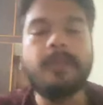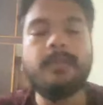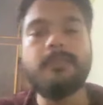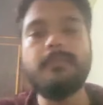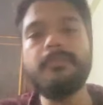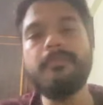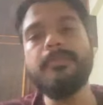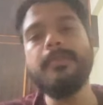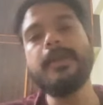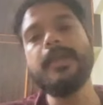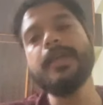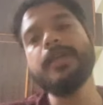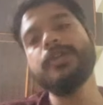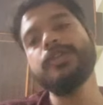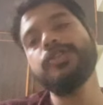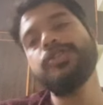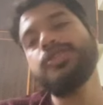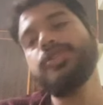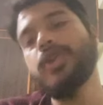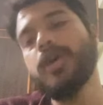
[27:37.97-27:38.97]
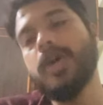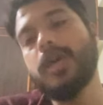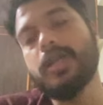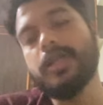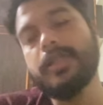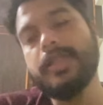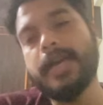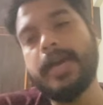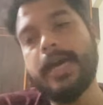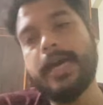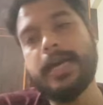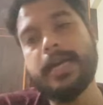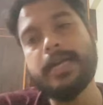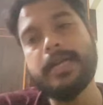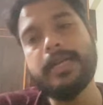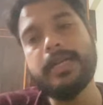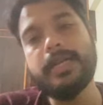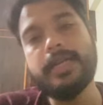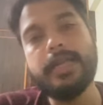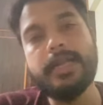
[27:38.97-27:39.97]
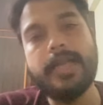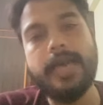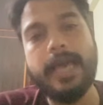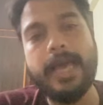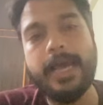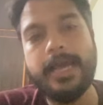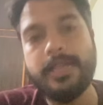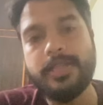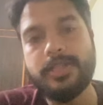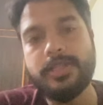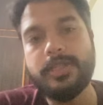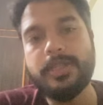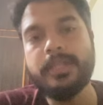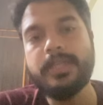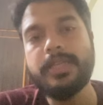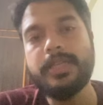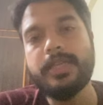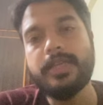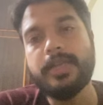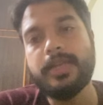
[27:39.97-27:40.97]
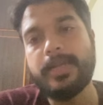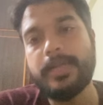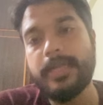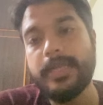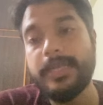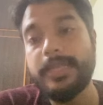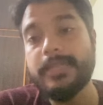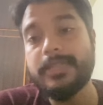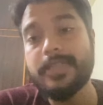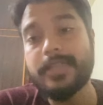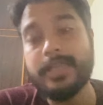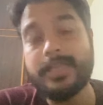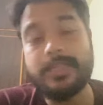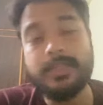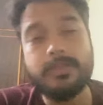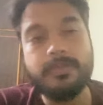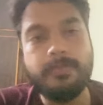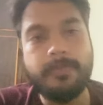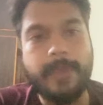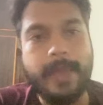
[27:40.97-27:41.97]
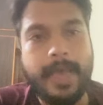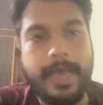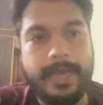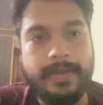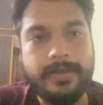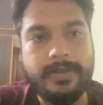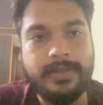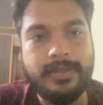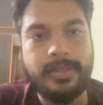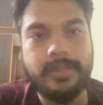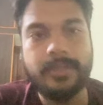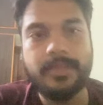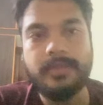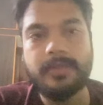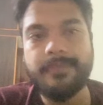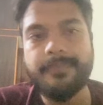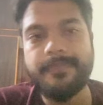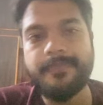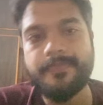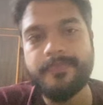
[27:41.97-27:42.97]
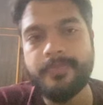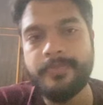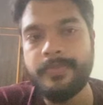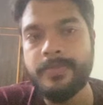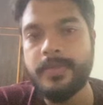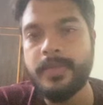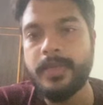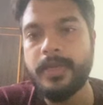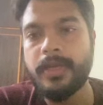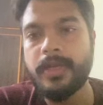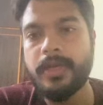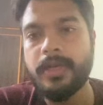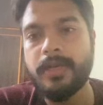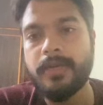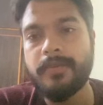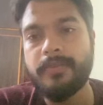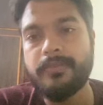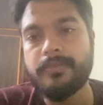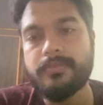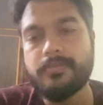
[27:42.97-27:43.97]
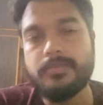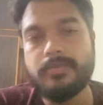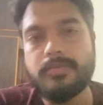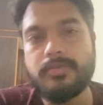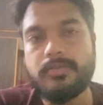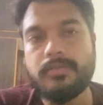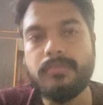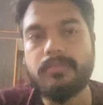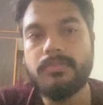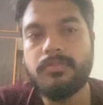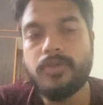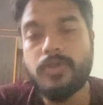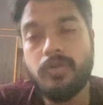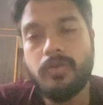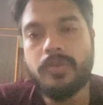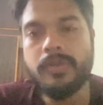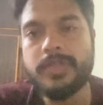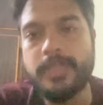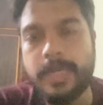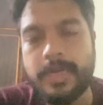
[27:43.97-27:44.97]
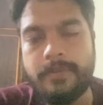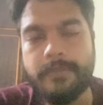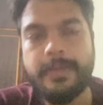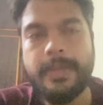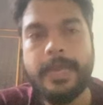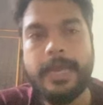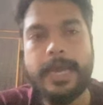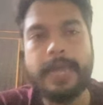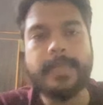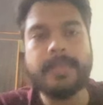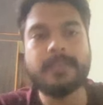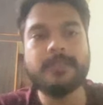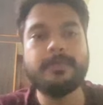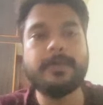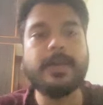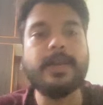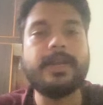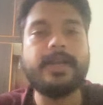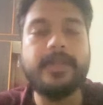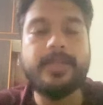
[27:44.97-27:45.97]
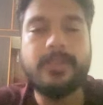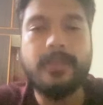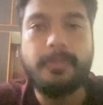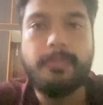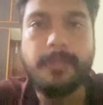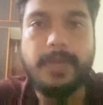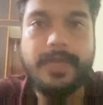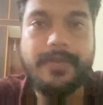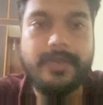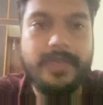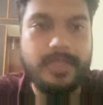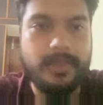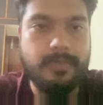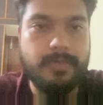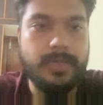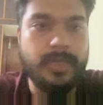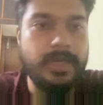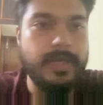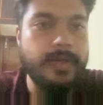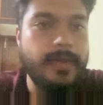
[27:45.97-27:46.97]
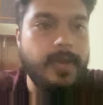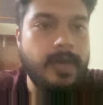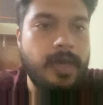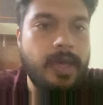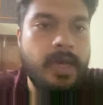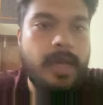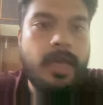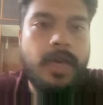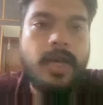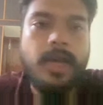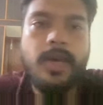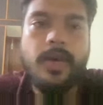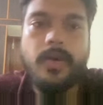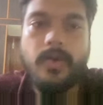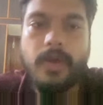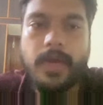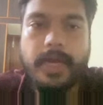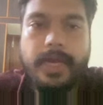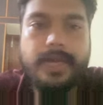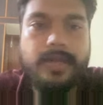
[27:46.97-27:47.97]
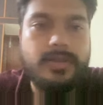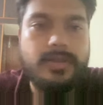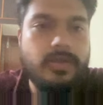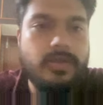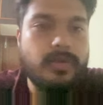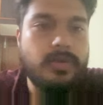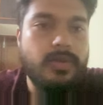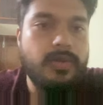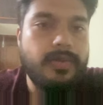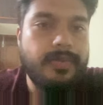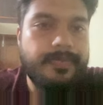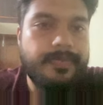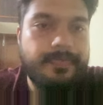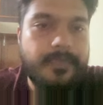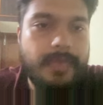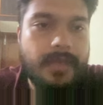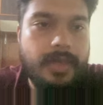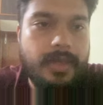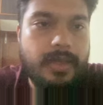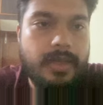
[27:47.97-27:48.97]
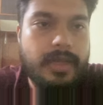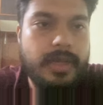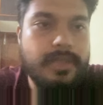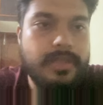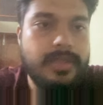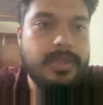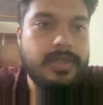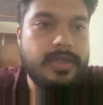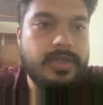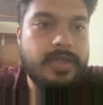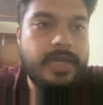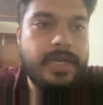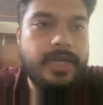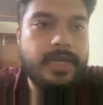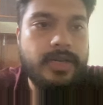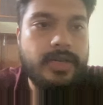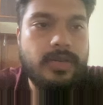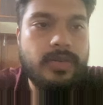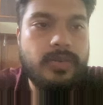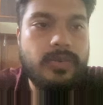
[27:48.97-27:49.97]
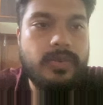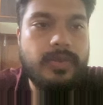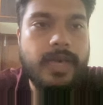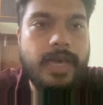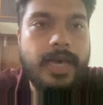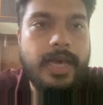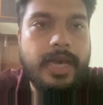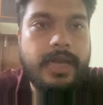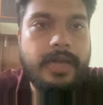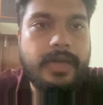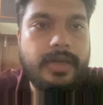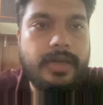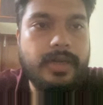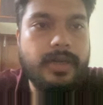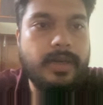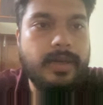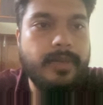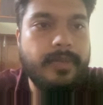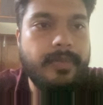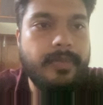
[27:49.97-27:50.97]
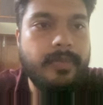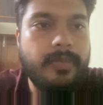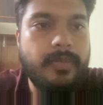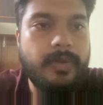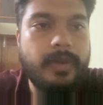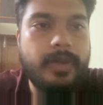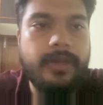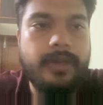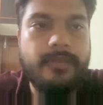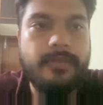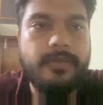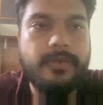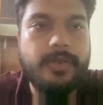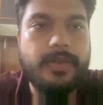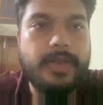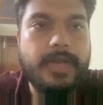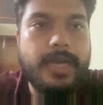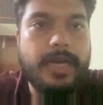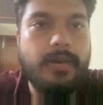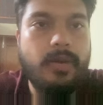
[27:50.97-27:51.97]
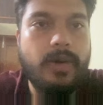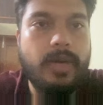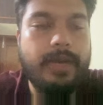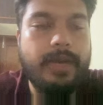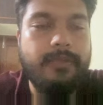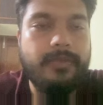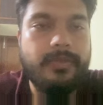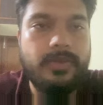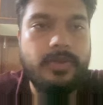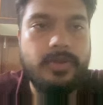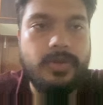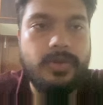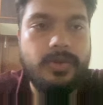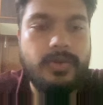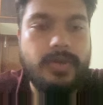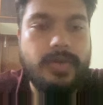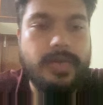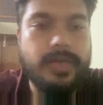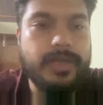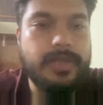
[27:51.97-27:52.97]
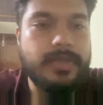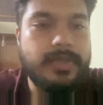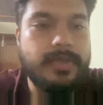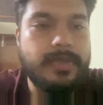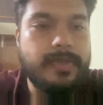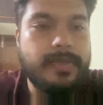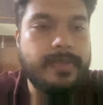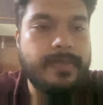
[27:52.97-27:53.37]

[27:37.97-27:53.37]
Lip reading: make sure that it actually at least expands the nodes that we had expanded in the previous build, right? So let's just try and do that. And for that, what I have to do is,